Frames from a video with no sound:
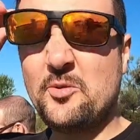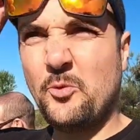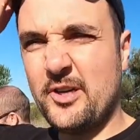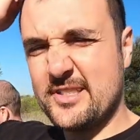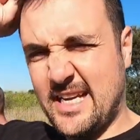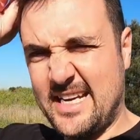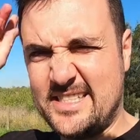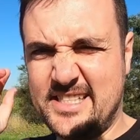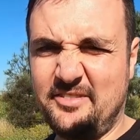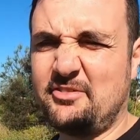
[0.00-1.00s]
It was a
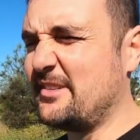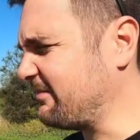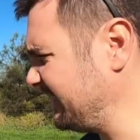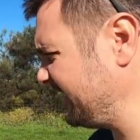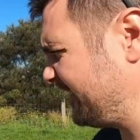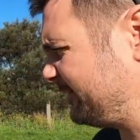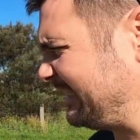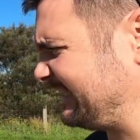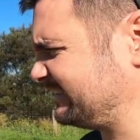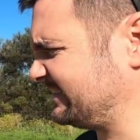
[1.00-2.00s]
different video,
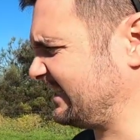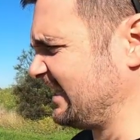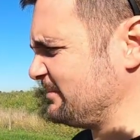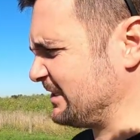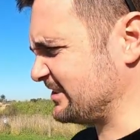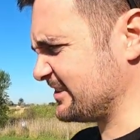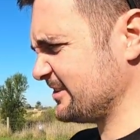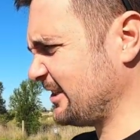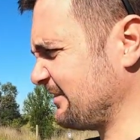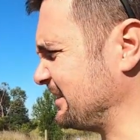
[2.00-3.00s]
I guess, today because it's
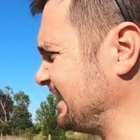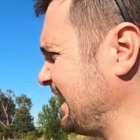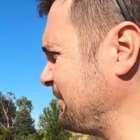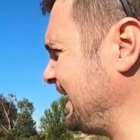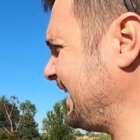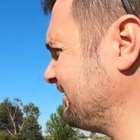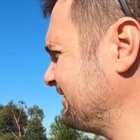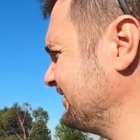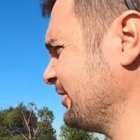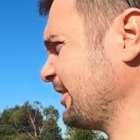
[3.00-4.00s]
not every day we have,
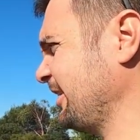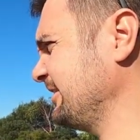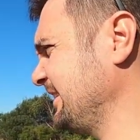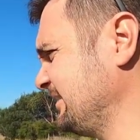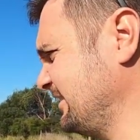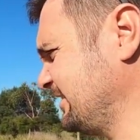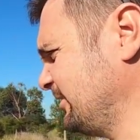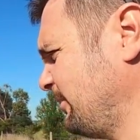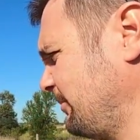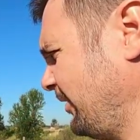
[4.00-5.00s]
not only is this
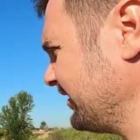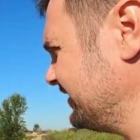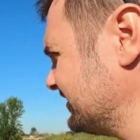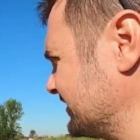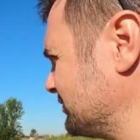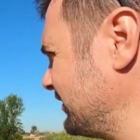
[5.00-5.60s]
not modern, this is